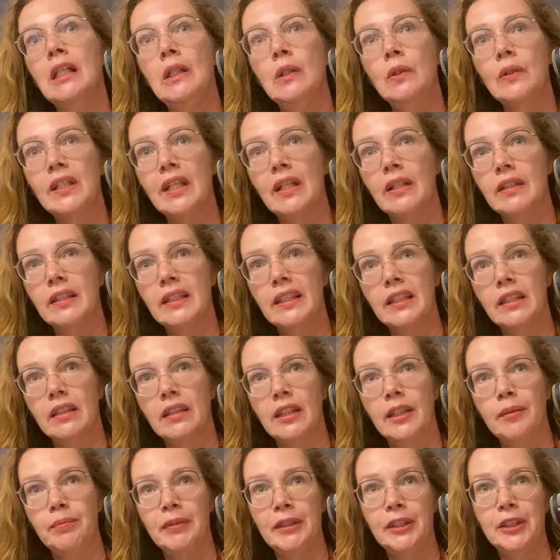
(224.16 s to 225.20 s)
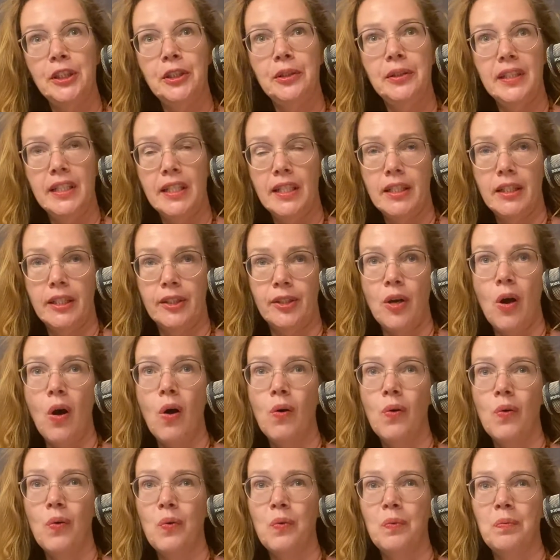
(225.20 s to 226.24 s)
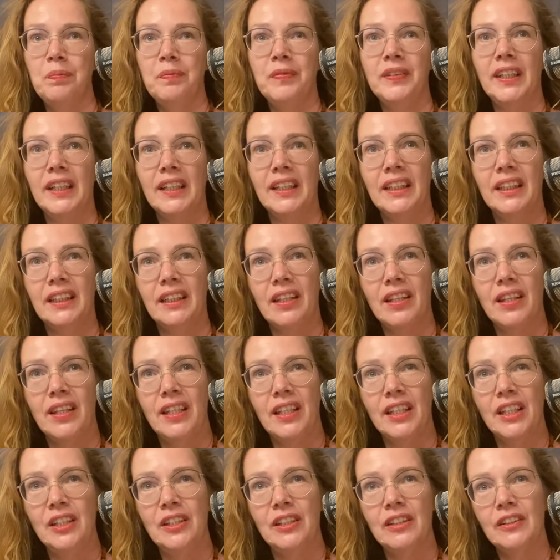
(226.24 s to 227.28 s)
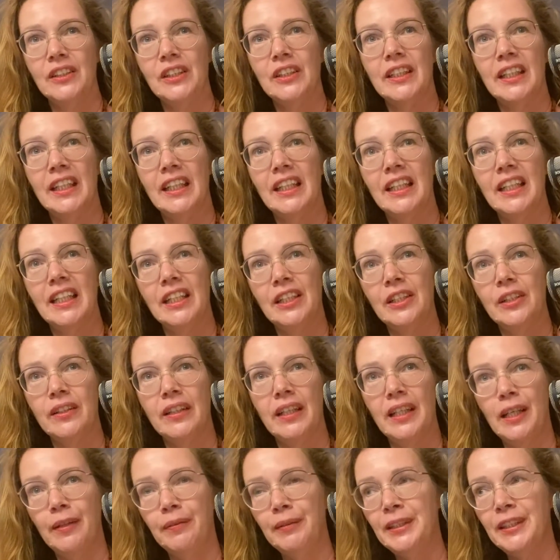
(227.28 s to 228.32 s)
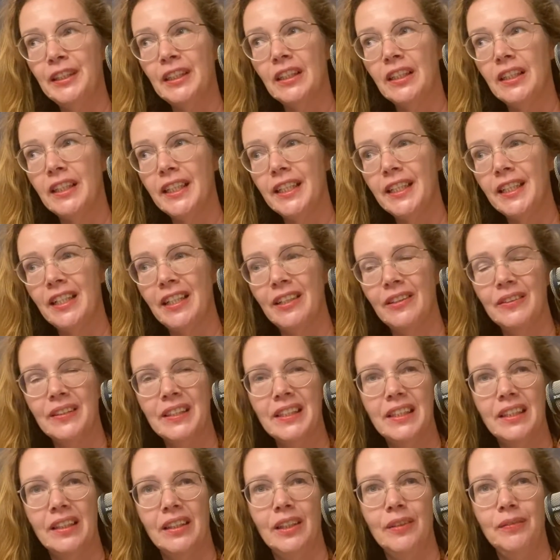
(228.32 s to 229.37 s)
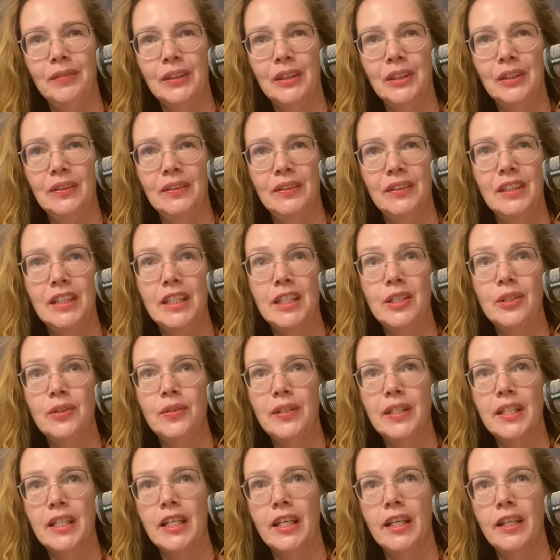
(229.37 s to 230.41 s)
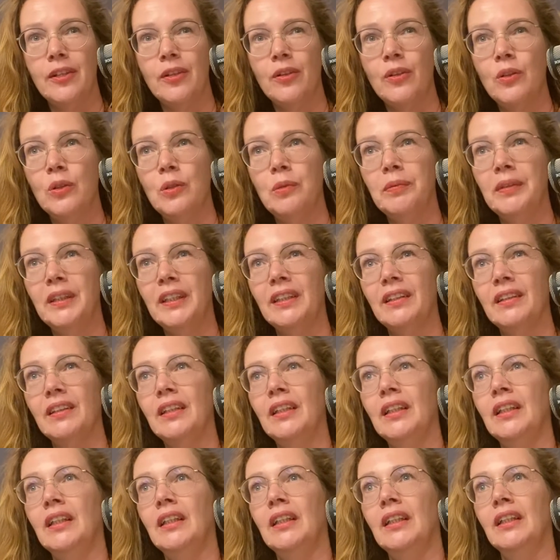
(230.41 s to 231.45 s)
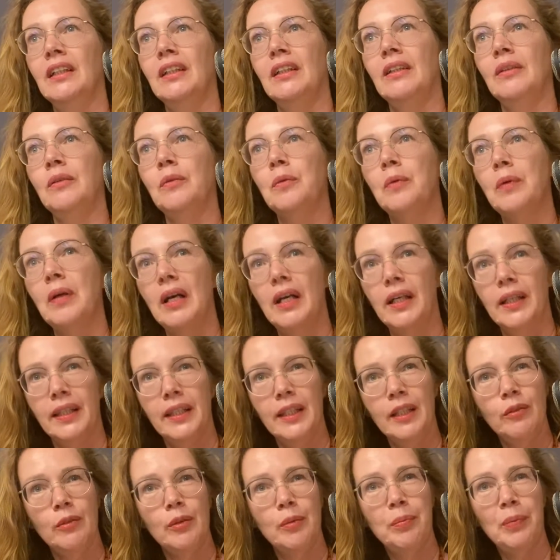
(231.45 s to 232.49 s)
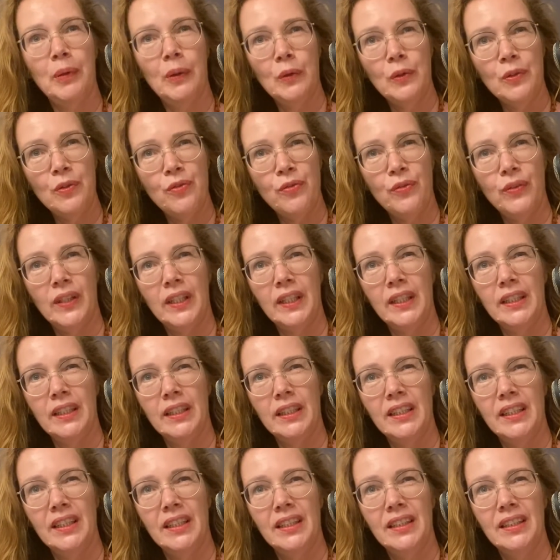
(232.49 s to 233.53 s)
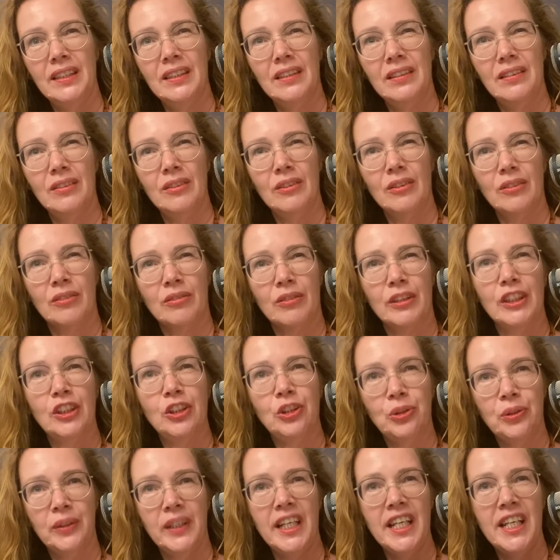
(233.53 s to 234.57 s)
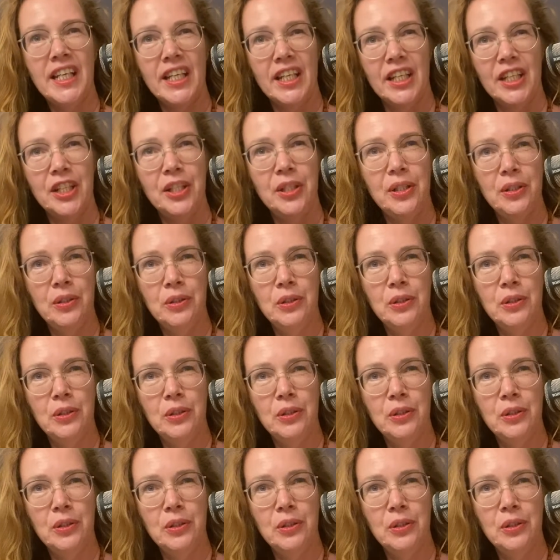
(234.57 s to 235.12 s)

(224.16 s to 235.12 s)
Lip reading: look outside, but you eat at home, that kind of thing. You know, you can get your appetite outside, but you need to eat at home. And I think we both find it restraining.